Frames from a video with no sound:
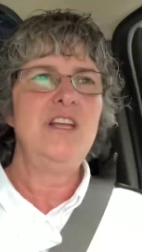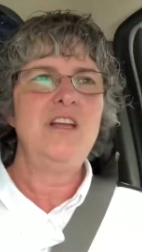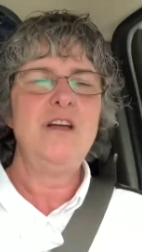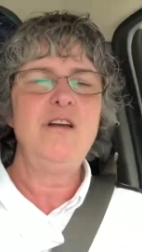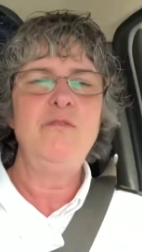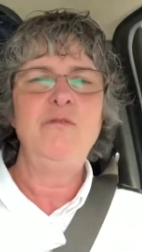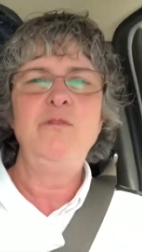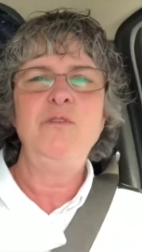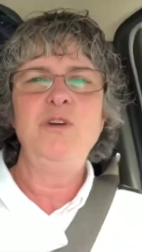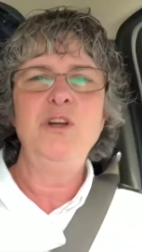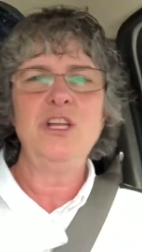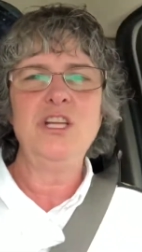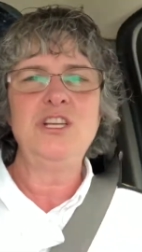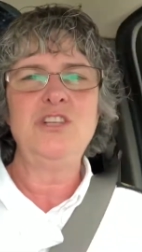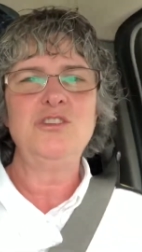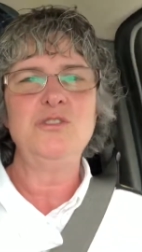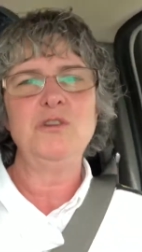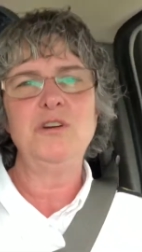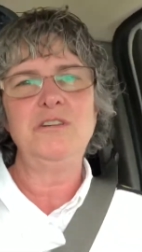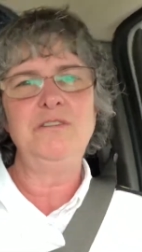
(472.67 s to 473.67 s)
a really
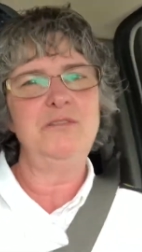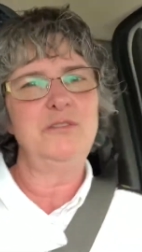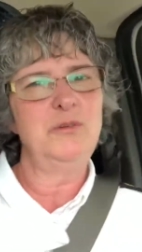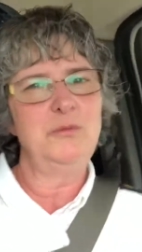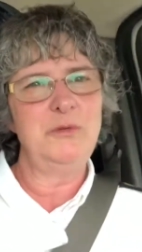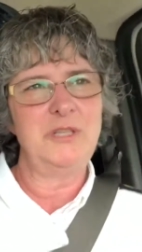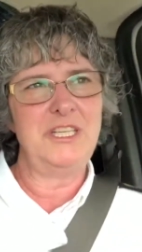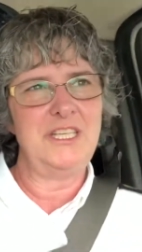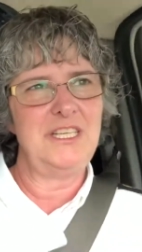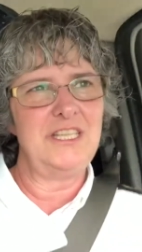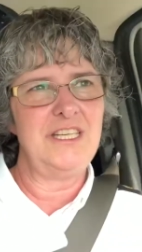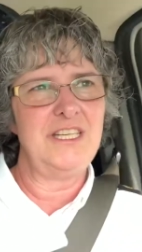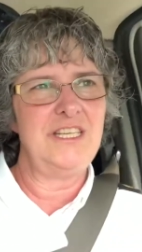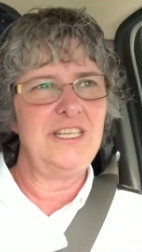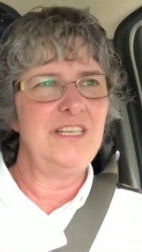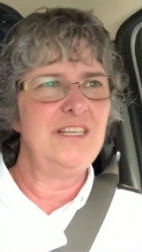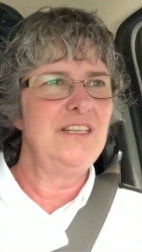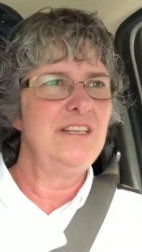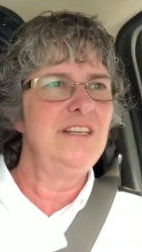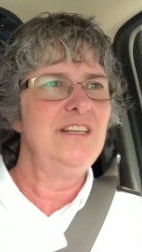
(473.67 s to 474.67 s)
joyful weekend
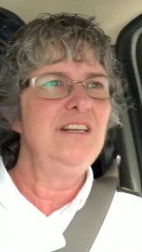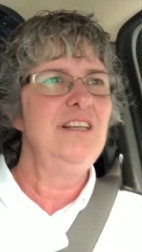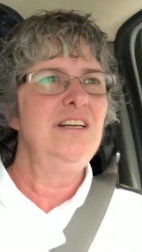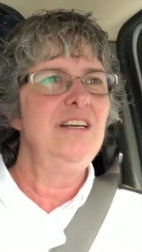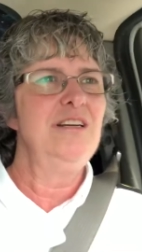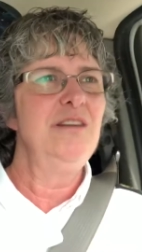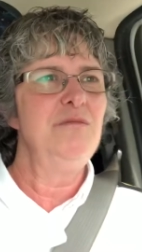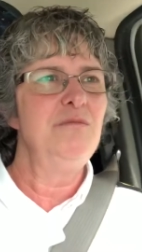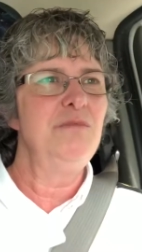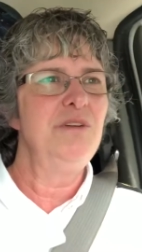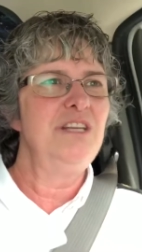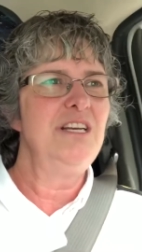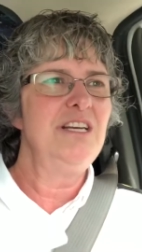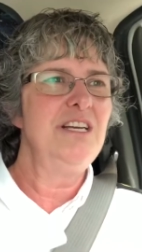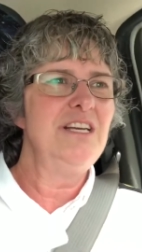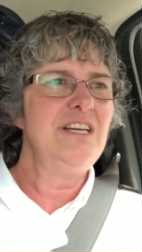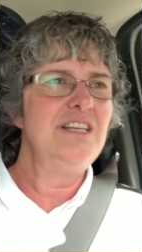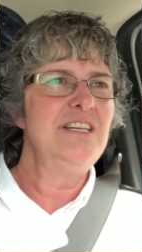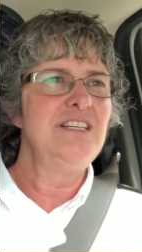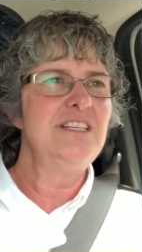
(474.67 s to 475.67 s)

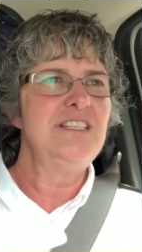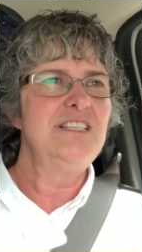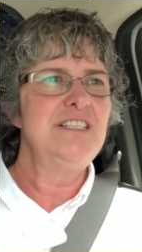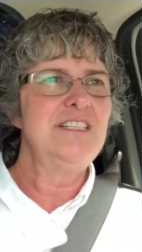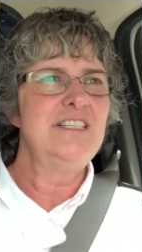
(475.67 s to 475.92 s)
because,